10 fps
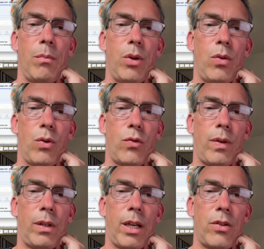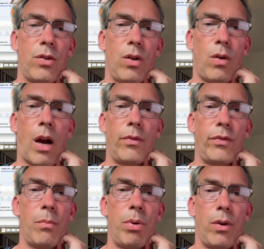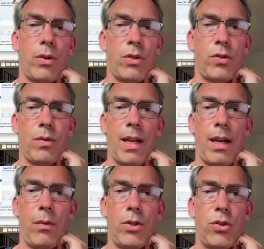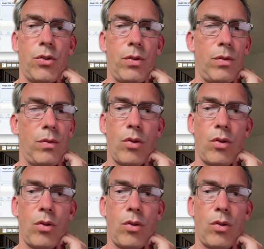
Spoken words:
because there is no out-of-the-box language